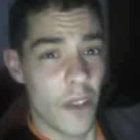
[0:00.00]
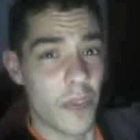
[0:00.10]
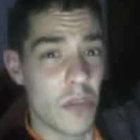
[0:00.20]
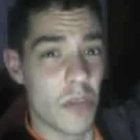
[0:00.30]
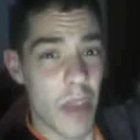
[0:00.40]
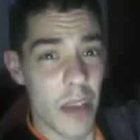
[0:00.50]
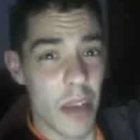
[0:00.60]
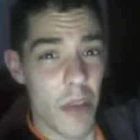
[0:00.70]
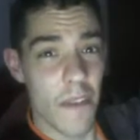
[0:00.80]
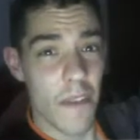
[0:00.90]
make my
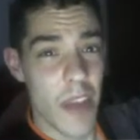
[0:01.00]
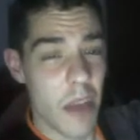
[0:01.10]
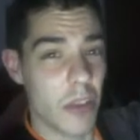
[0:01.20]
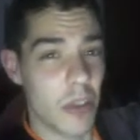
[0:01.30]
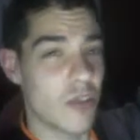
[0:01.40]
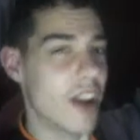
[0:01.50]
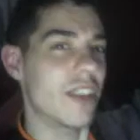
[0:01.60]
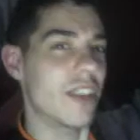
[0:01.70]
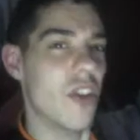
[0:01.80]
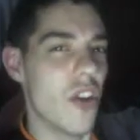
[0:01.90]
family try to
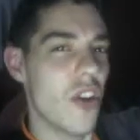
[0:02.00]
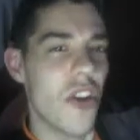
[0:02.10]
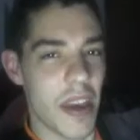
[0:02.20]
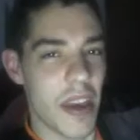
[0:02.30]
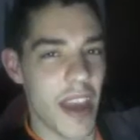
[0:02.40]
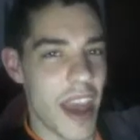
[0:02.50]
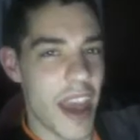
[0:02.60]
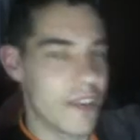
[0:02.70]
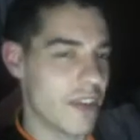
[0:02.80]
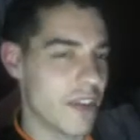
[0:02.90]
turn on me and
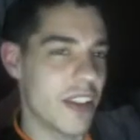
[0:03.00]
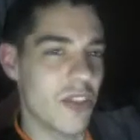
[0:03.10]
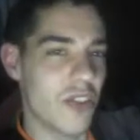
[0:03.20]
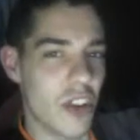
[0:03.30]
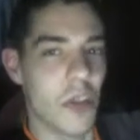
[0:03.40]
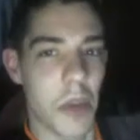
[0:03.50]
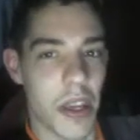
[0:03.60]
friends turn on me.